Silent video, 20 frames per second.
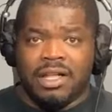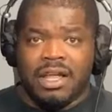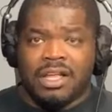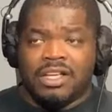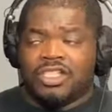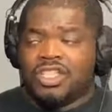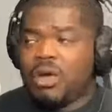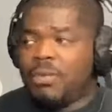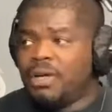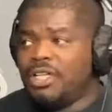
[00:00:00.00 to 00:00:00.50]

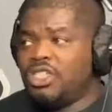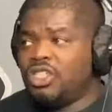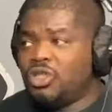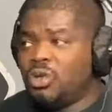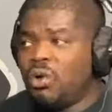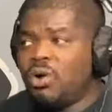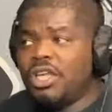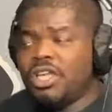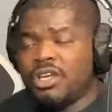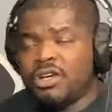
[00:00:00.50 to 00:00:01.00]
So
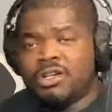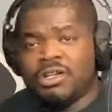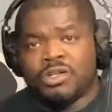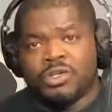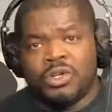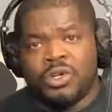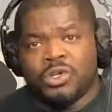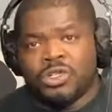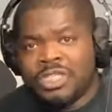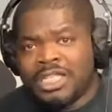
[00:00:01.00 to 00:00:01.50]
enjoy
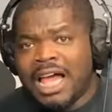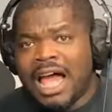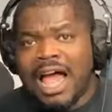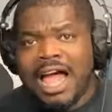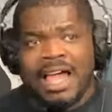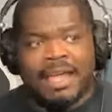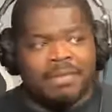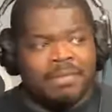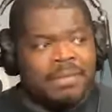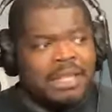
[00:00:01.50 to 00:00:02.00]
your
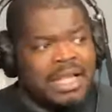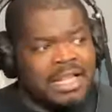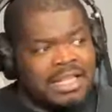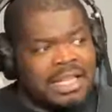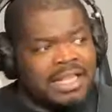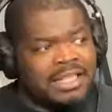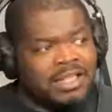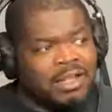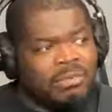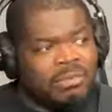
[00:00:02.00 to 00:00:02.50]
time.
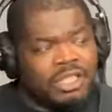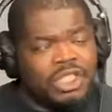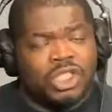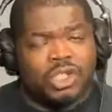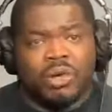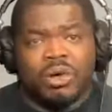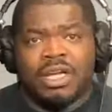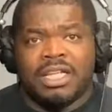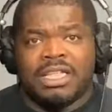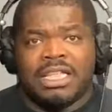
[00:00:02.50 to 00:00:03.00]
Let them
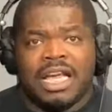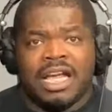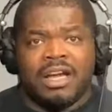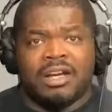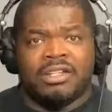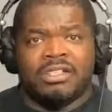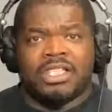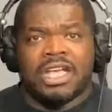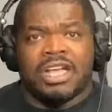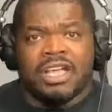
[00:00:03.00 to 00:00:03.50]
enjoy
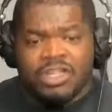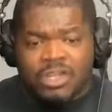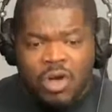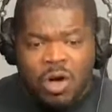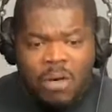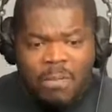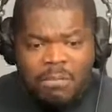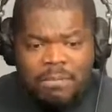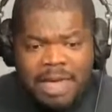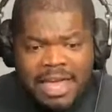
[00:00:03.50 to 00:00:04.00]
theirs.
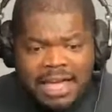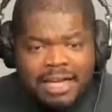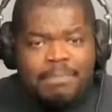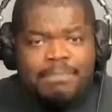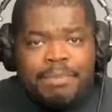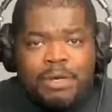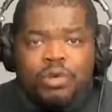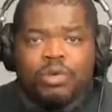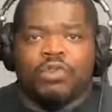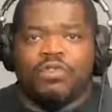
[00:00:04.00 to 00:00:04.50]
Y'all make a
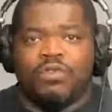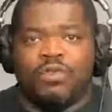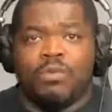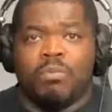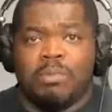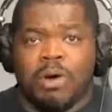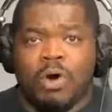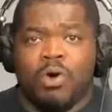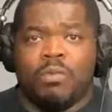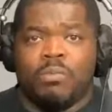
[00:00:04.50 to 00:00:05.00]
beautiful
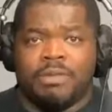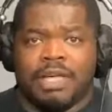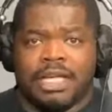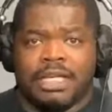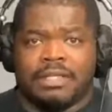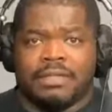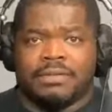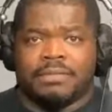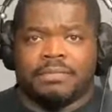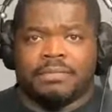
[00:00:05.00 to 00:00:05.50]
moment.